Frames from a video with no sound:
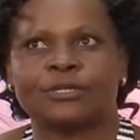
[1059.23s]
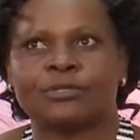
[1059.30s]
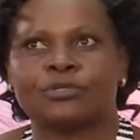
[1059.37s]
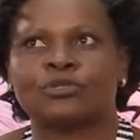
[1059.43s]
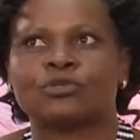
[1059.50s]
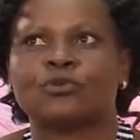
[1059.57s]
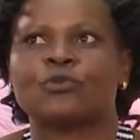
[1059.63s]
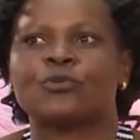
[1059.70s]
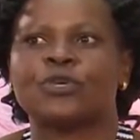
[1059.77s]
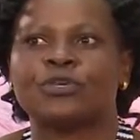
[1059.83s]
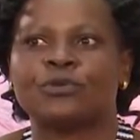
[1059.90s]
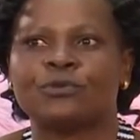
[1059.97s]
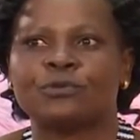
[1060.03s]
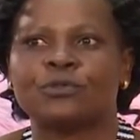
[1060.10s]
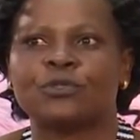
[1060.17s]
So we
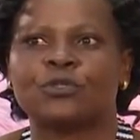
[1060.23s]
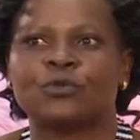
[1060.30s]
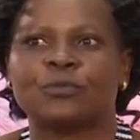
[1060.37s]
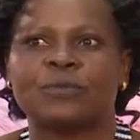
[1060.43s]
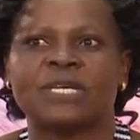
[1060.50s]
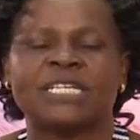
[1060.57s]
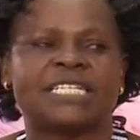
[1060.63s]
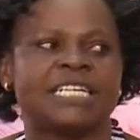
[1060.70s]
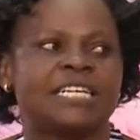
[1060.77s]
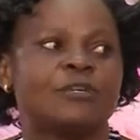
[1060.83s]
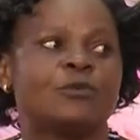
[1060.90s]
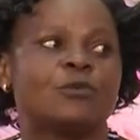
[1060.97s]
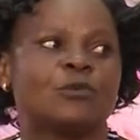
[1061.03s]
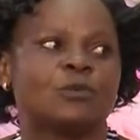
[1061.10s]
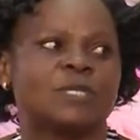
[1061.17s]
used to meet in
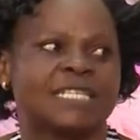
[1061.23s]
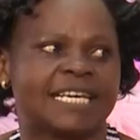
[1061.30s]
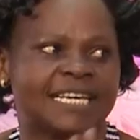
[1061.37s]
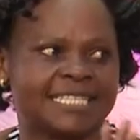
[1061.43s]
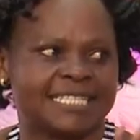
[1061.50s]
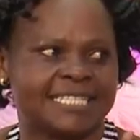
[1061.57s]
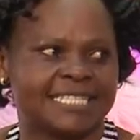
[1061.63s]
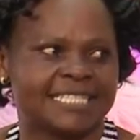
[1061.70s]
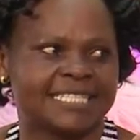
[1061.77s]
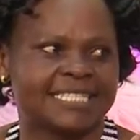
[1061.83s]
crusades,